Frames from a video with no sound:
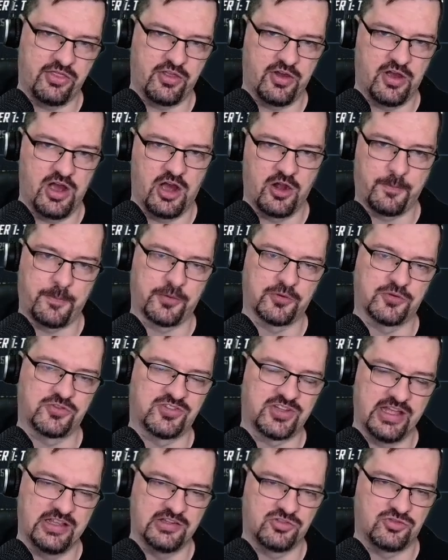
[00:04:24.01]

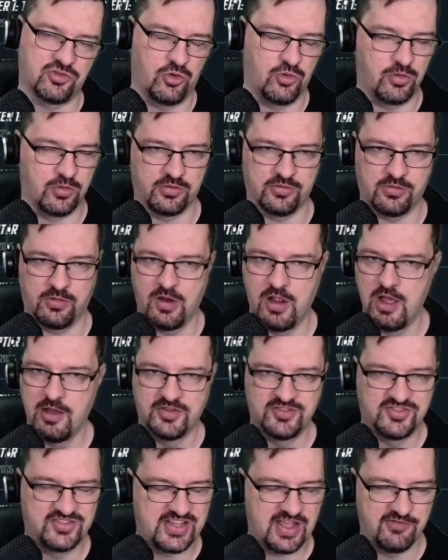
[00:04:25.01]
100% or
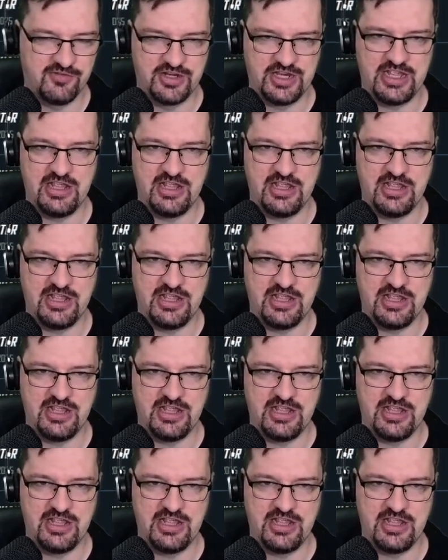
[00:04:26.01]
70,